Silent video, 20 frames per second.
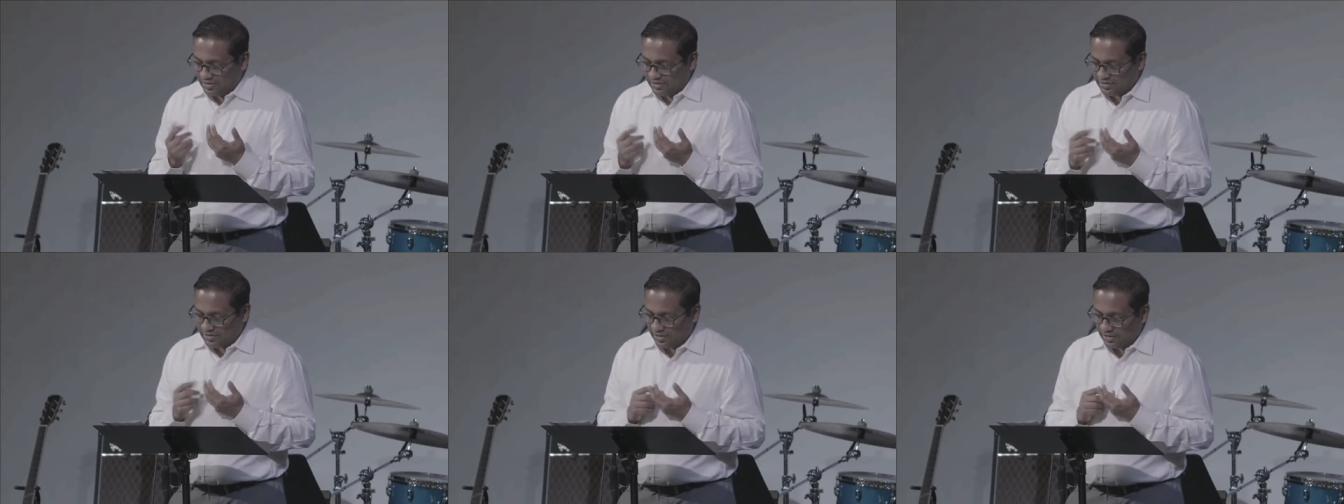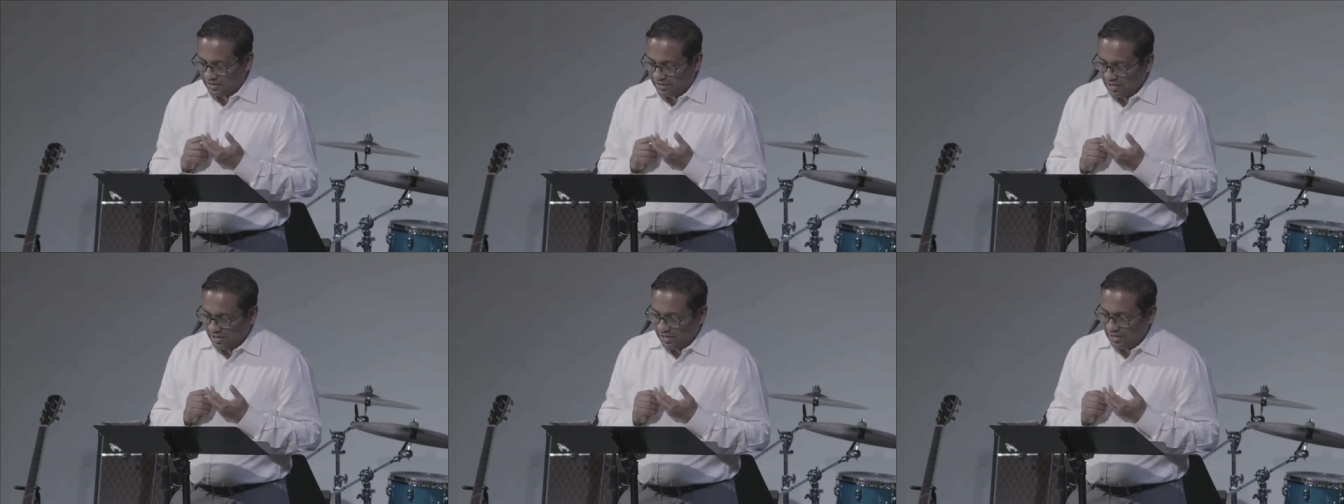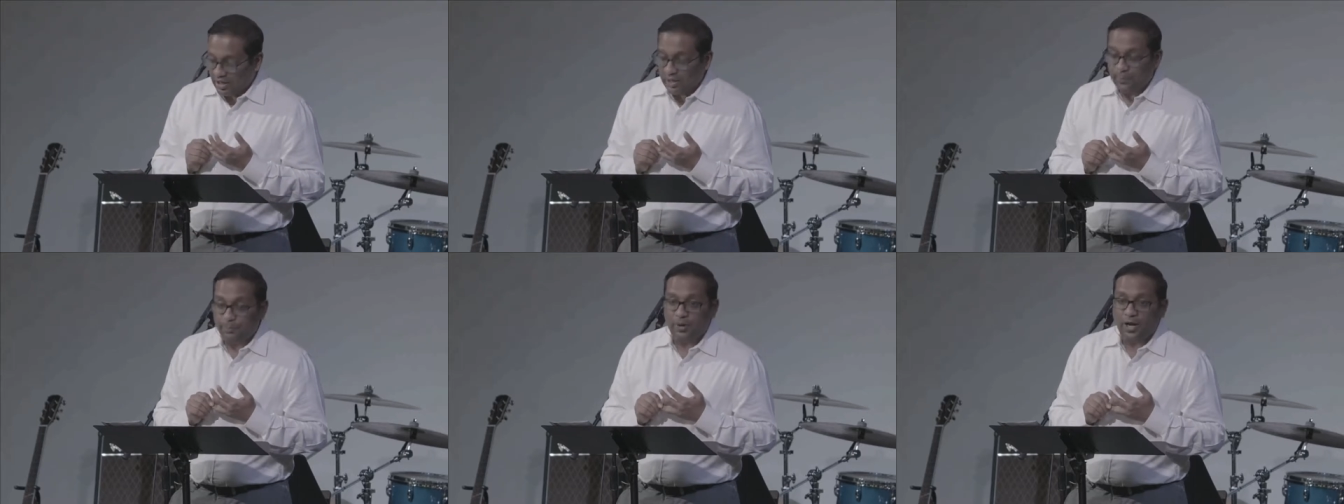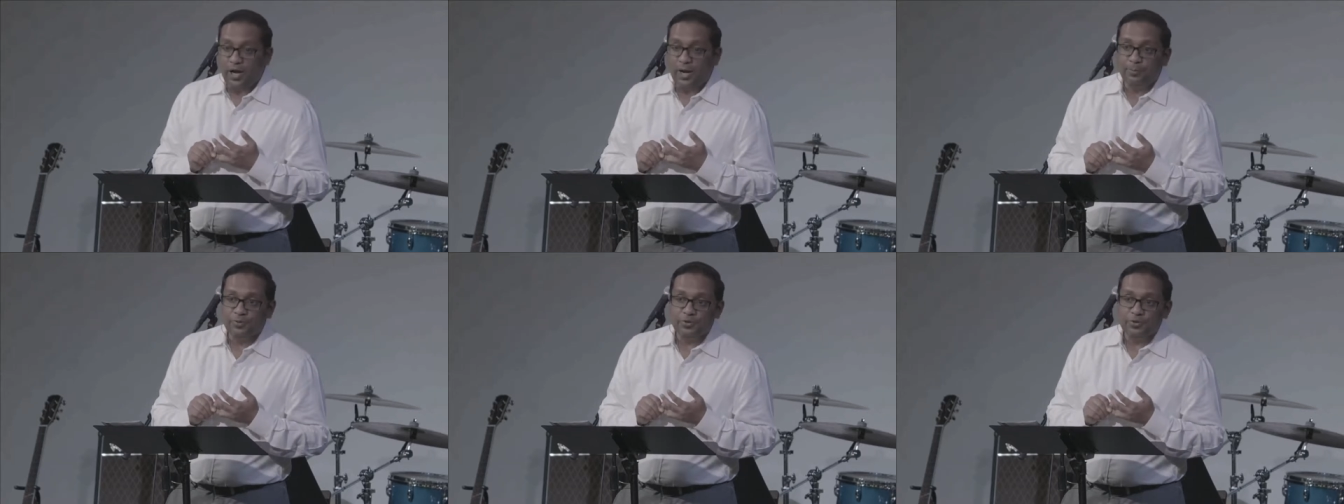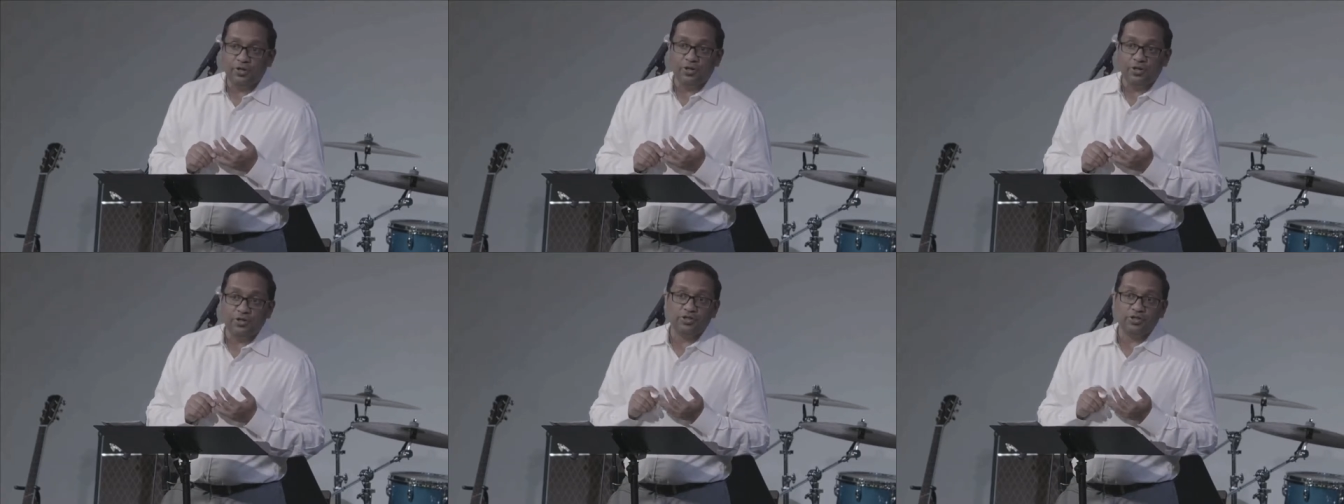He said a pop
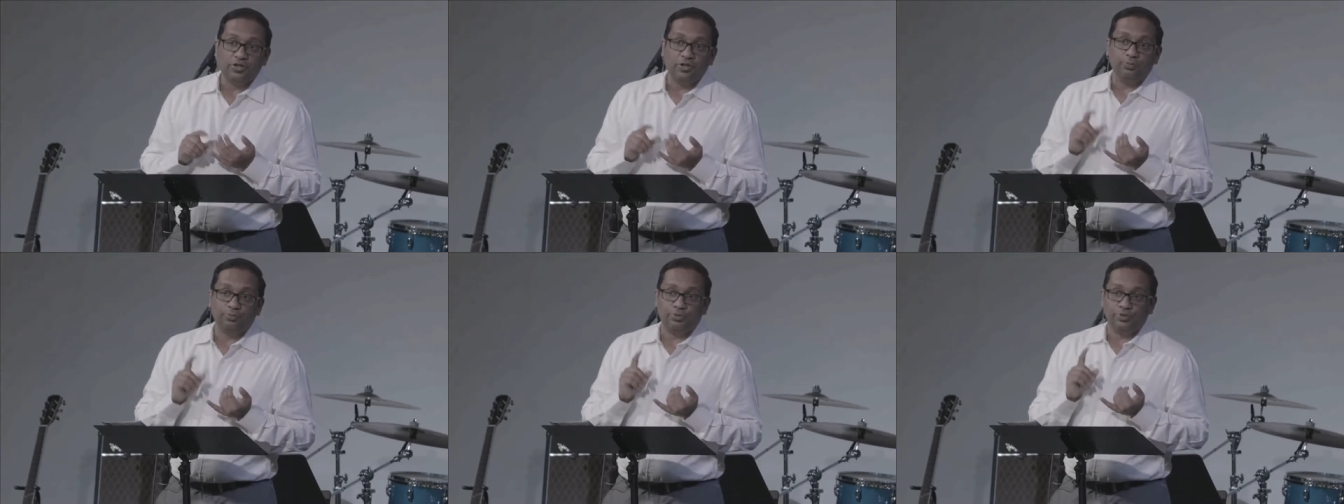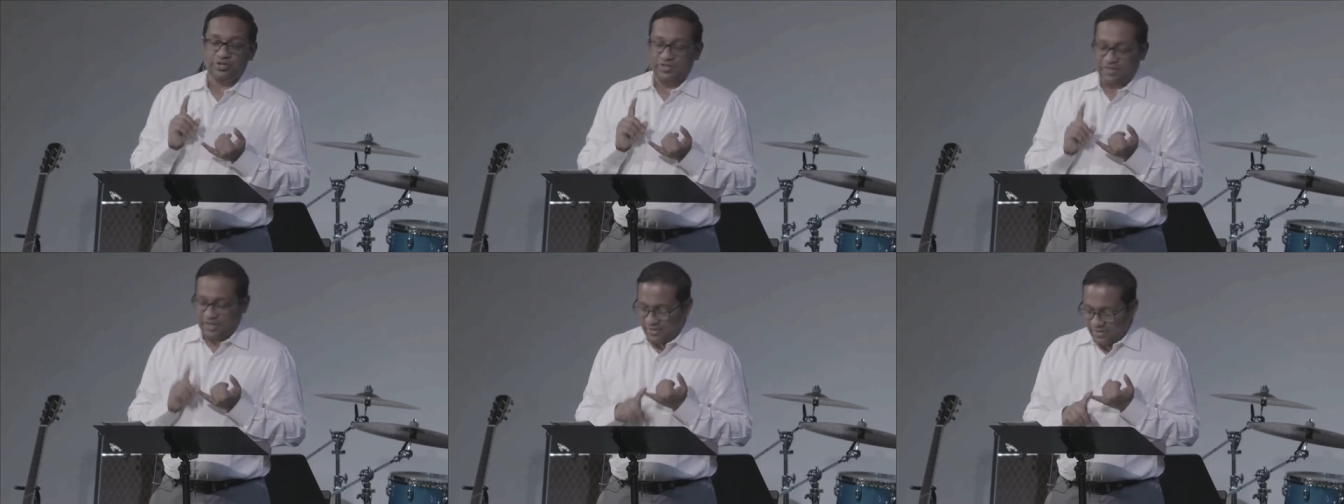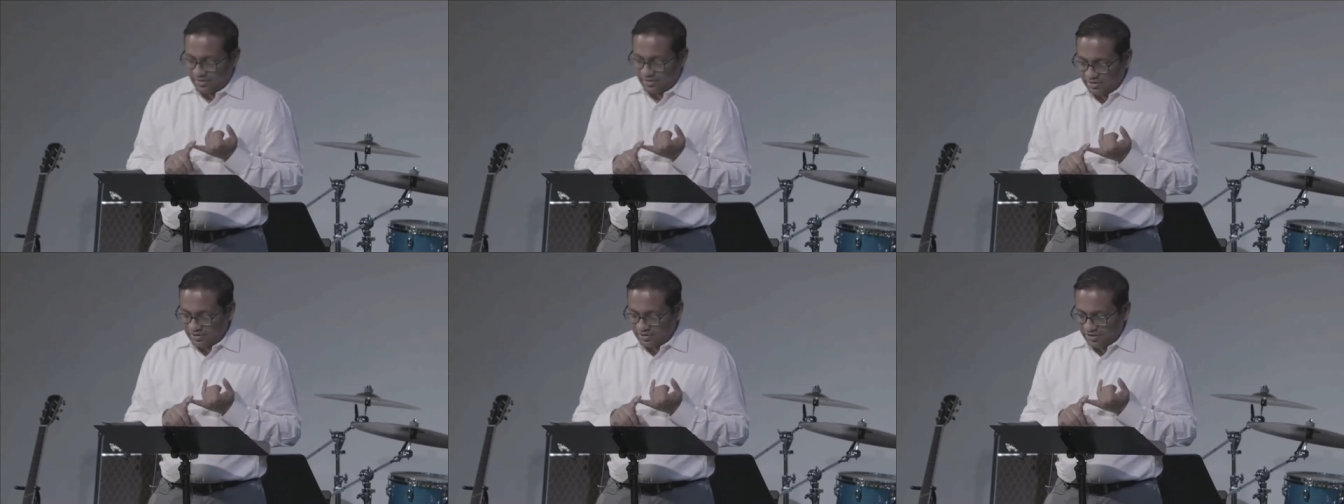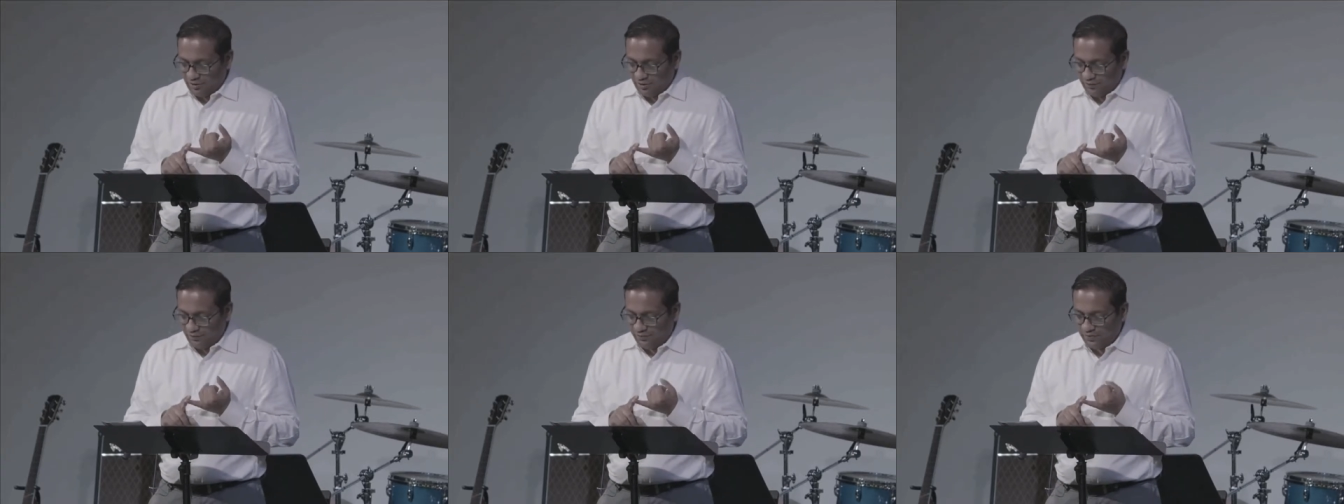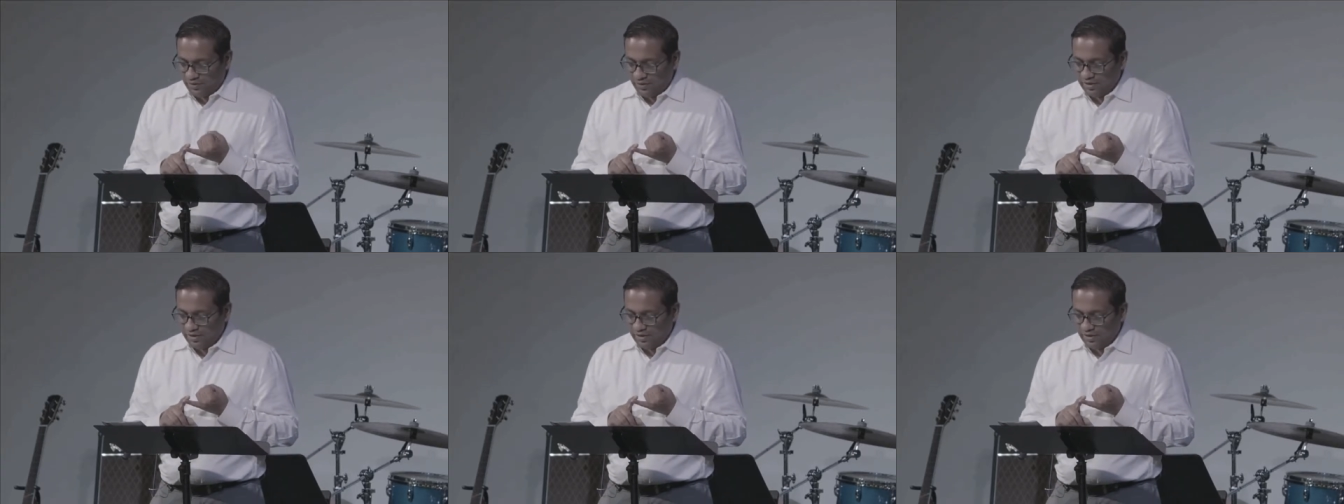song should present itself,